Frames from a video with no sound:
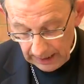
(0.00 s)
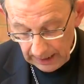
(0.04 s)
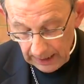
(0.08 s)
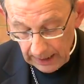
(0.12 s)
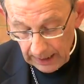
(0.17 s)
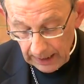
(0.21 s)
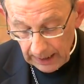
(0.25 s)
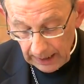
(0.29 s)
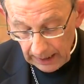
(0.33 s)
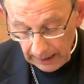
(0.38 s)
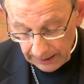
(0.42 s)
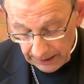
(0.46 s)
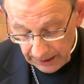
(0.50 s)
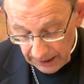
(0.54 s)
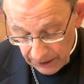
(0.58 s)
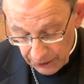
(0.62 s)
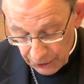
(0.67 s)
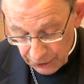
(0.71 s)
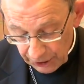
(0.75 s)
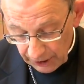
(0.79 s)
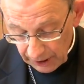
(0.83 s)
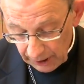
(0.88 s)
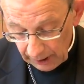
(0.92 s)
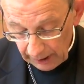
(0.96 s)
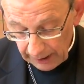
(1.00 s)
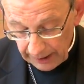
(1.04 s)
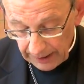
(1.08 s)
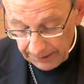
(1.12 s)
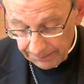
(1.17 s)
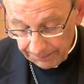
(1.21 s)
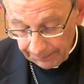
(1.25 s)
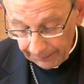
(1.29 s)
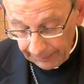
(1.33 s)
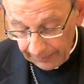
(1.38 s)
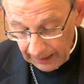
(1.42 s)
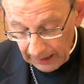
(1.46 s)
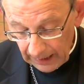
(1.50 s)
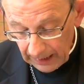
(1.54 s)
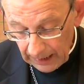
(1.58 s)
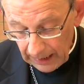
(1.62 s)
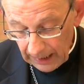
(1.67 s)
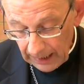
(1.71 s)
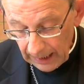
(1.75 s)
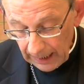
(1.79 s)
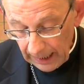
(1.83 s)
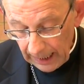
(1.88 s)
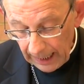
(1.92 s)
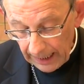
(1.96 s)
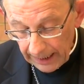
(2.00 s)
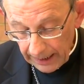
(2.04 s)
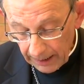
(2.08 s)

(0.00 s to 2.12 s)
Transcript: with victims of these sex crimes.